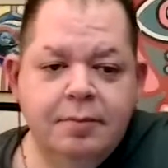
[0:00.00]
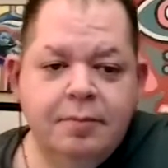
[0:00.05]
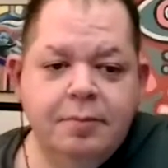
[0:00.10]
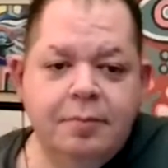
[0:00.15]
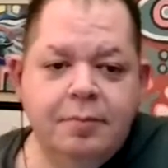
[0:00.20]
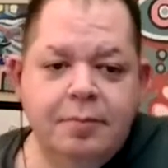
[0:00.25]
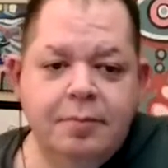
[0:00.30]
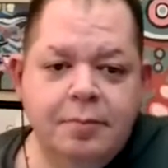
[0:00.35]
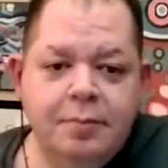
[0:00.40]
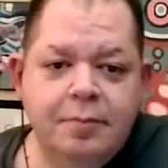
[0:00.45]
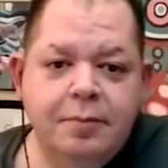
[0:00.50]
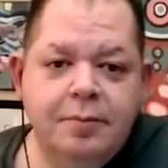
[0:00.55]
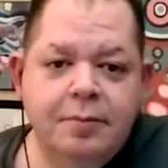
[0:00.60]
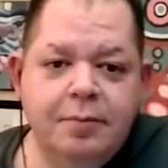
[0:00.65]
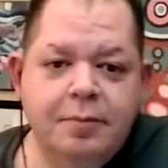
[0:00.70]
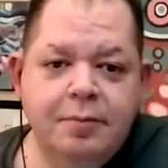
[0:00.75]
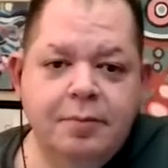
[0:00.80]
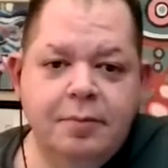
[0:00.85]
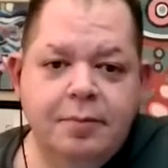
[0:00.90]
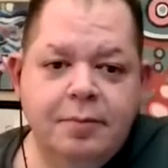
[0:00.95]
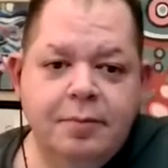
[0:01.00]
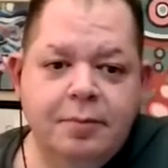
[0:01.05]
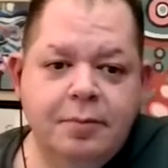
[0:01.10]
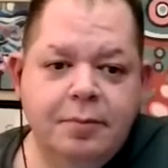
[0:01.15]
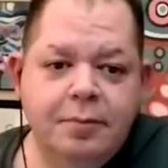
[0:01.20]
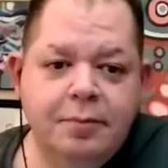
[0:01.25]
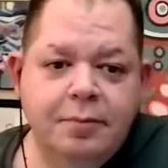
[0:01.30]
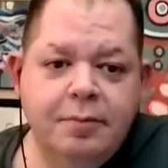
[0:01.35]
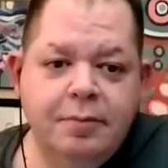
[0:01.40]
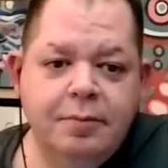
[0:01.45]

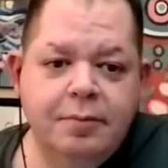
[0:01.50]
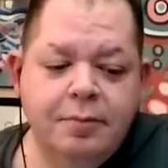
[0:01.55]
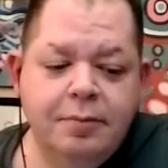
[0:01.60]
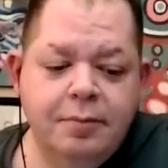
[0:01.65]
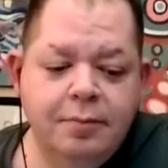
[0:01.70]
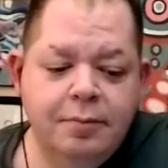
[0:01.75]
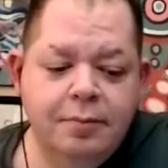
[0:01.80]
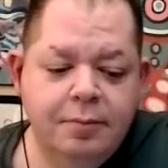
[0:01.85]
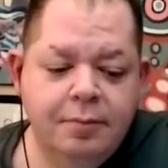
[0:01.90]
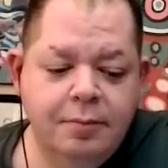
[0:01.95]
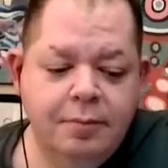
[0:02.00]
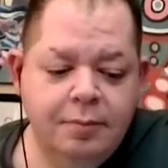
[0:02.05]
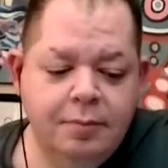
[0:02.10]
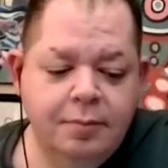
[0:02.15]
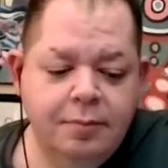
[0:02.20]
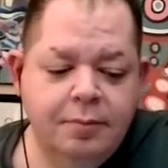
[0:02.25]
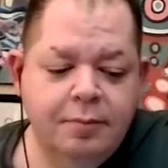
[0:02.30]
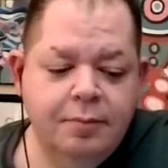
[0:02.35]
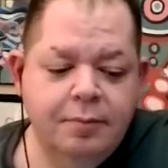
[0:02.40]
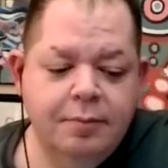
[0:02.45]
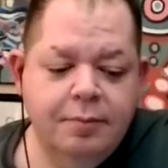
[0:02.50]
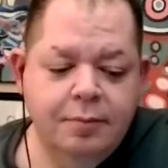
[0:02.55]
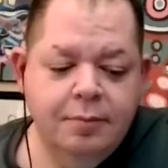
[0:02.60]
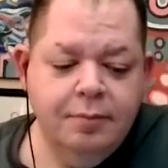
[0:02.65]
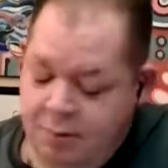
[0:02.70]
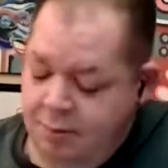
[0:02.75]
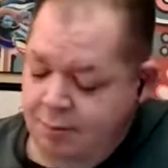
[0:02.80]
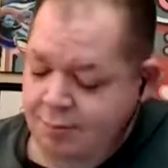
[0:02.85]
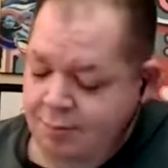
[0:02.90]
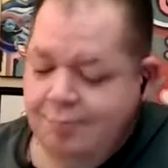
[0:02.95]

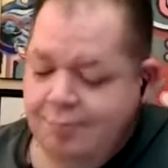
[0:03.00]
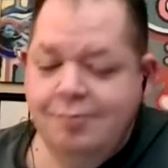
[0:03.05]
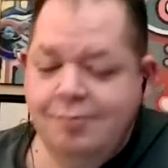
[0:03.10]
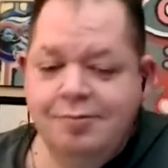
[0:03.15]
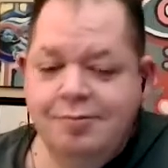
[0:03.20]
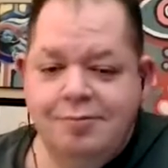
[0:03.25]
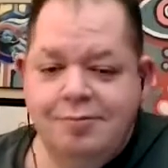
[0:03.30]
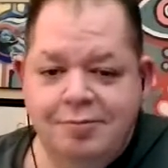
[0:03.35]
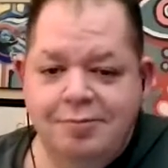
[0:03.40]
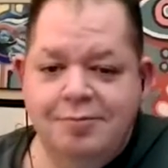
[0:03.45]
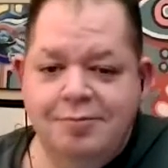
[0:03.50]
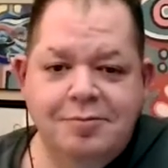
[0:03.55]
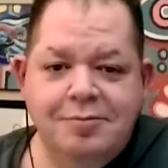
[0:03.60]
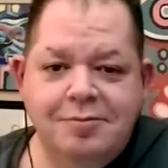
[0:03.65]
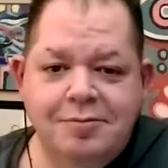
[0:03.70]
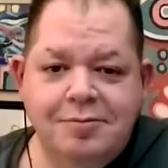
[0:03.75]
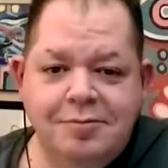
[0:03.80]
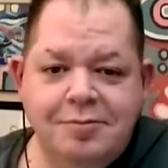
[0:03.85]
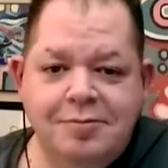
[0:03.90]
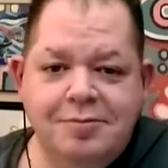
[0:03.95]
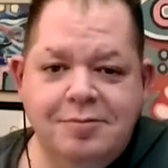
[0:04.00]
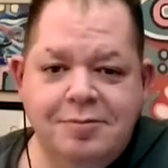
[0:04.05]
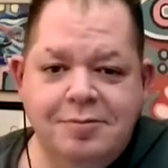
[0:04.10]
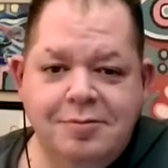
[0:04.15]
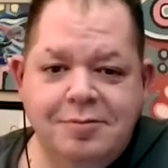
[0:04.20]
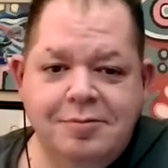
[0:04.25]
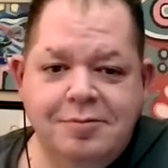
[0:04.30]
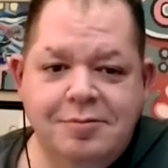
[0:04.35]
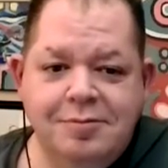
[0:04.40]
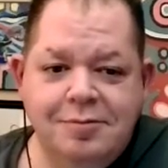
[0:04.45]

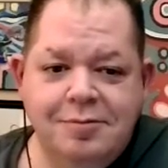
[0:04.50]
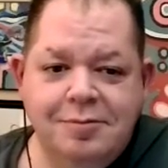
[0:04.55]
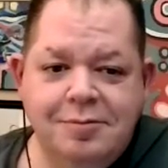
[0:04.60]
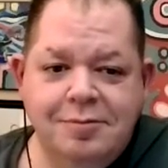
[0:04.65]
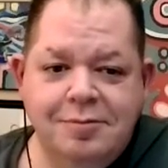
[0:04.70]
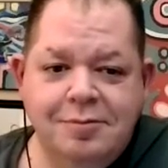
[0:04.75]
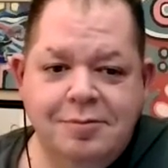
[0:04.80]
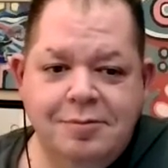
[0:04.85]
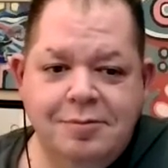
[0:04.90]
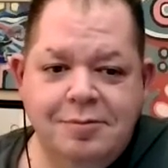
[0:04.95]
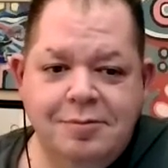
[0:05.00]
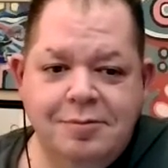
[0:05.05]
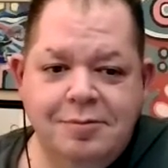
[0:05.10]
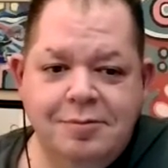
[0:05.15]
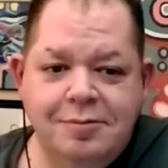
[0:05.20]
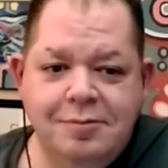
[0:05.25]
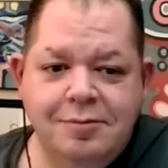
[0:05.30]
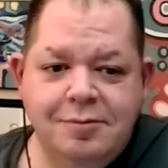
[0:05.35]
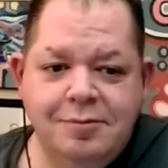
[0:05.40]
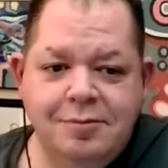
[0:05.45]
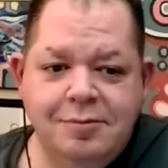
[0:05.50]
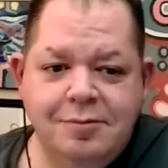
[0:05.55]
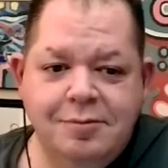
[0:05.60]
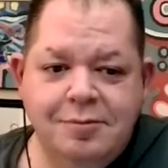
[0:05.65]
[no speech]